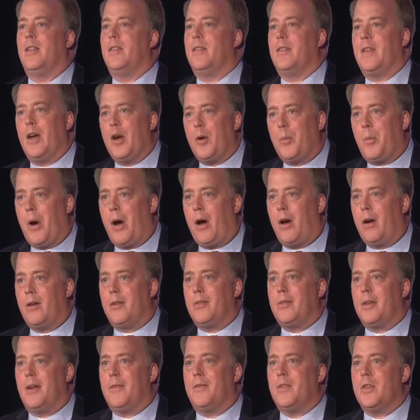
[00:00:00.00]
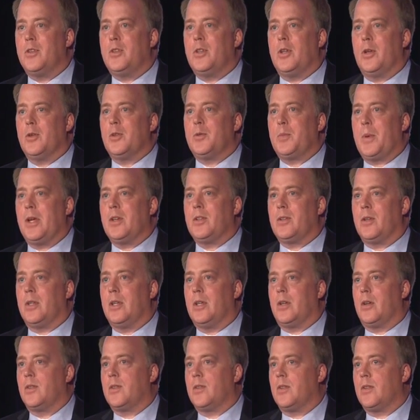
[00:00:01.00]
their part of the
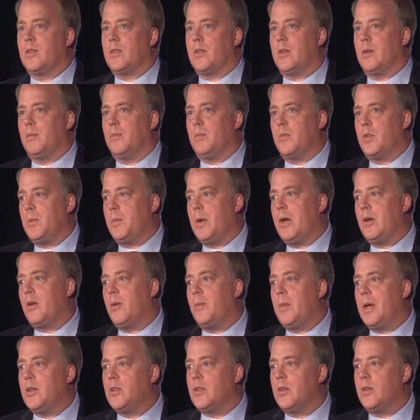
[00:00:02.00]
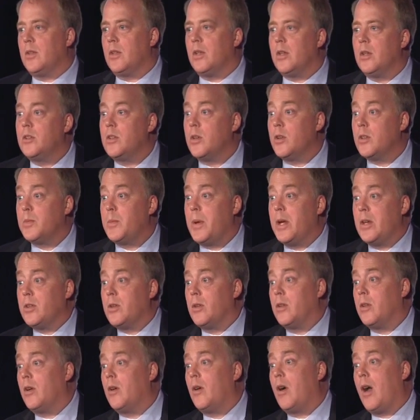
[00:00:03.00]
geospatial ecosystem. Shmendra mentioned the
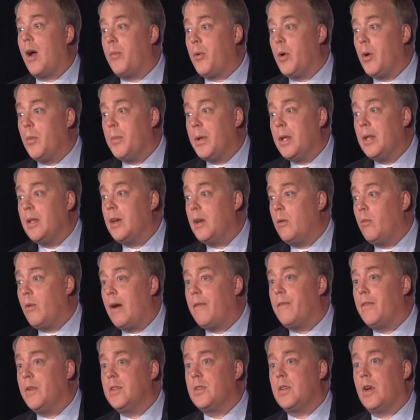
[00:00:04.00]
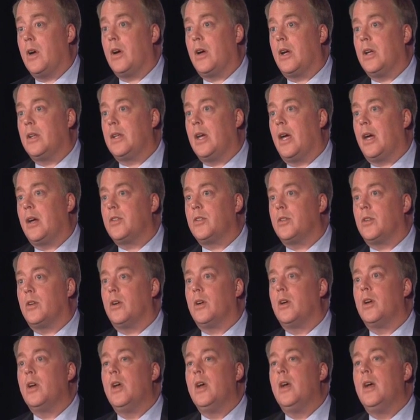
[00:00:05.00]
geospatial interoperability reference
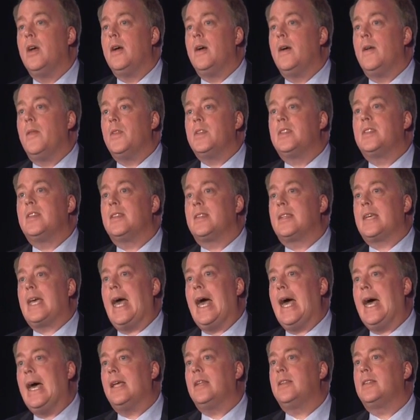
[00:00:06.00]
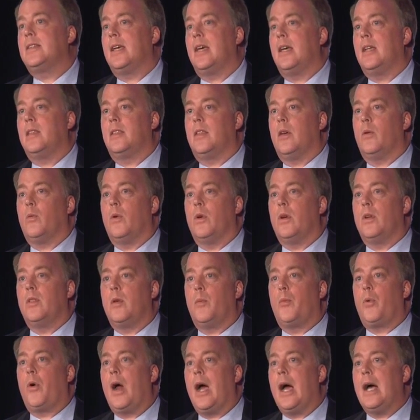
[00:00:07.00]
architecture. This is content that we're in
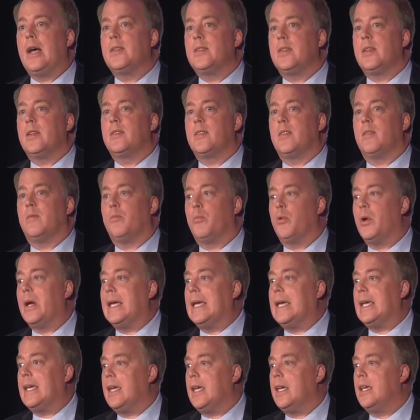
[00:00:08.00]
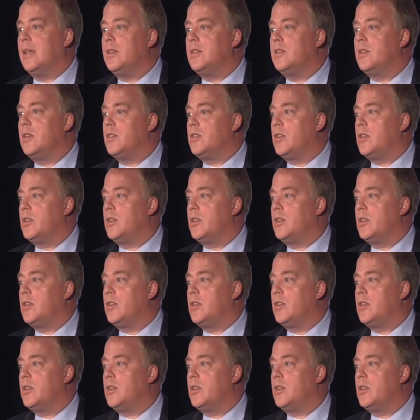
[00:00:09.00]
the process of bringing into